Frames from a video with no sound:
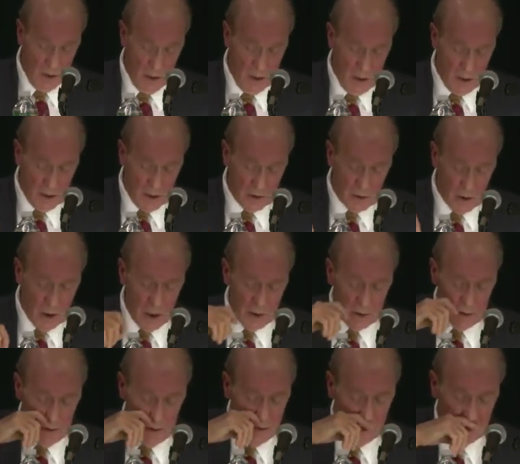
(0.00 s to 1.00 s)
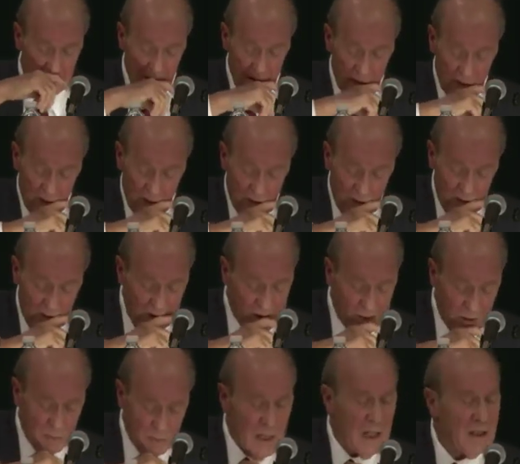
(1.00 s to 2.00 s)
In the darkness,
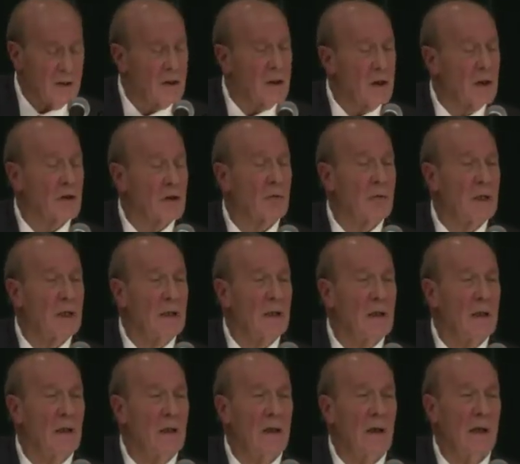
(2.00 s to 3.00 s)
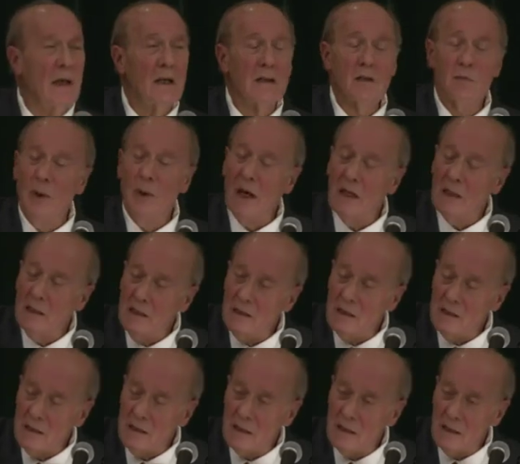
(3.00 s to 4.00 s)
this message, written, as
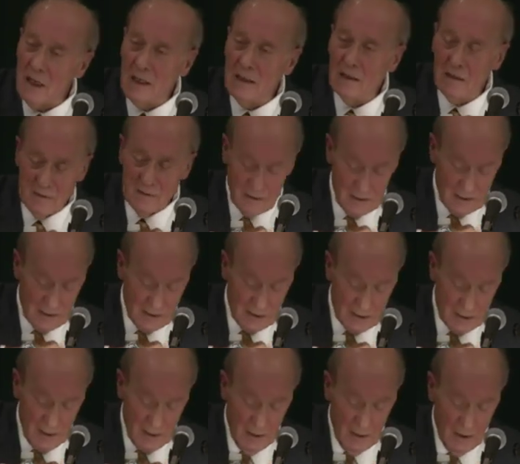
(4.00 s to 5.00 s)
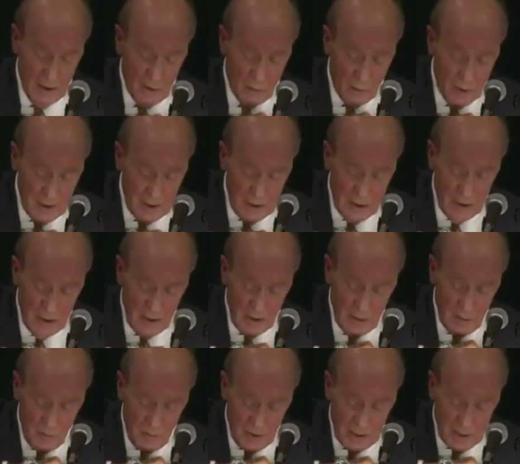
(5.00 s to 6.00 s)
Pagis's title says, written
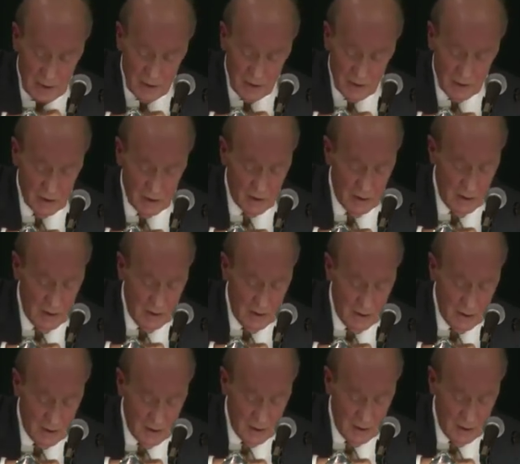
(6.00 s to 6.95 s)
in pencil in the